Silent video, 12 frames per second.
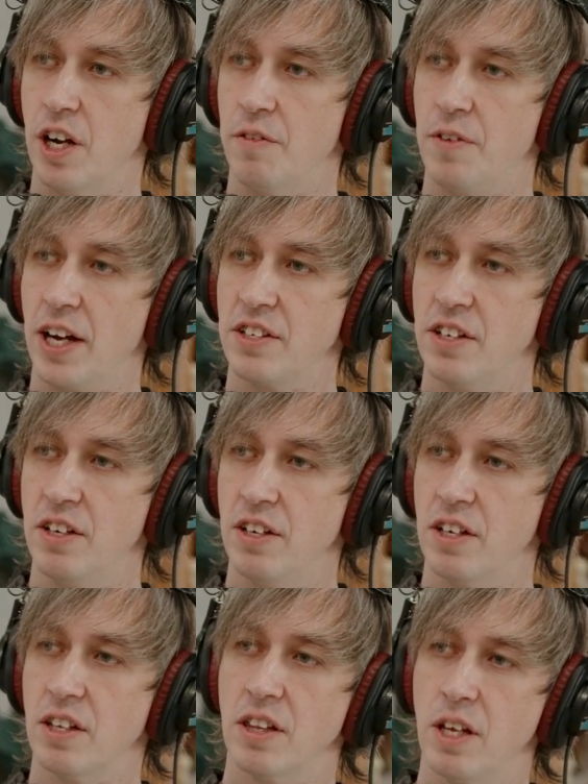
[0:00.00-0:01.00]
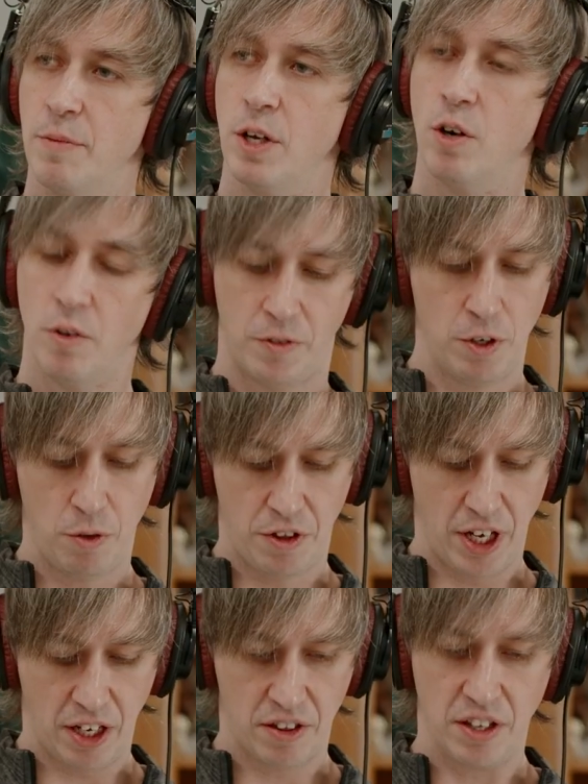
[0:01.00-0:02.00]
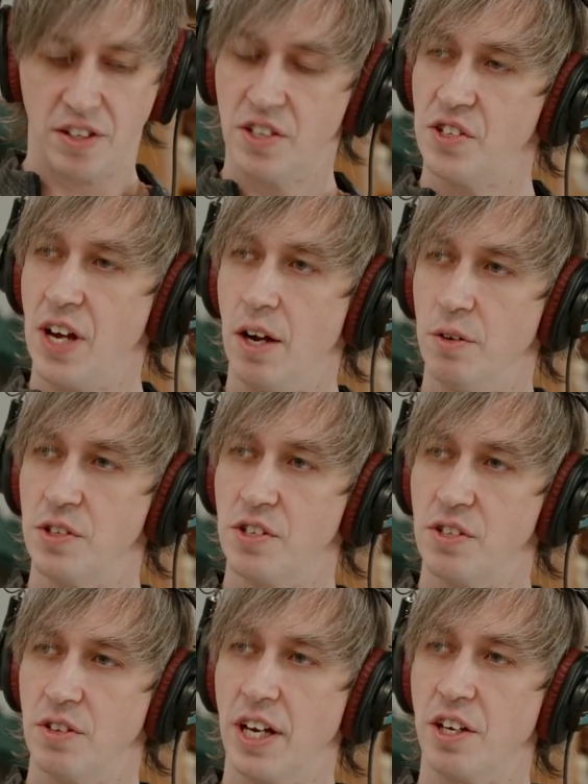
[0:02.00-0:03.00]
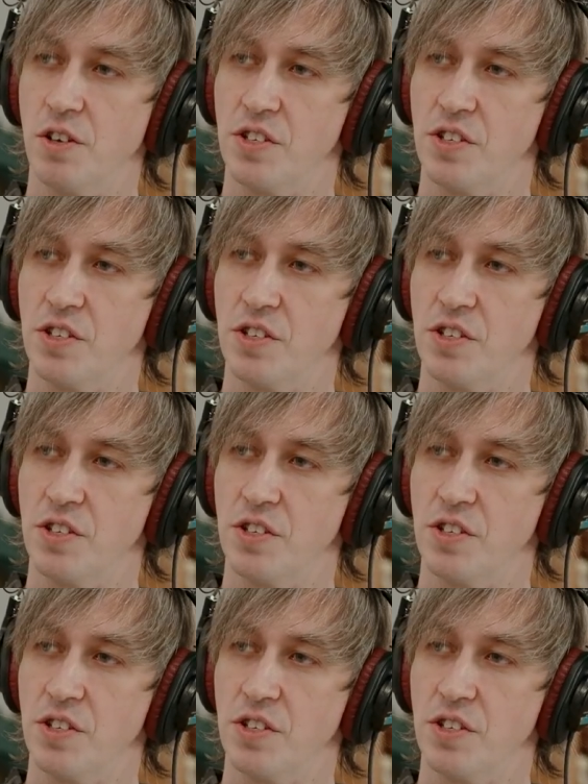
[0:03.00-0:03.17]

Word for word: unaffected. Okay. Let me know if you think that this sounds like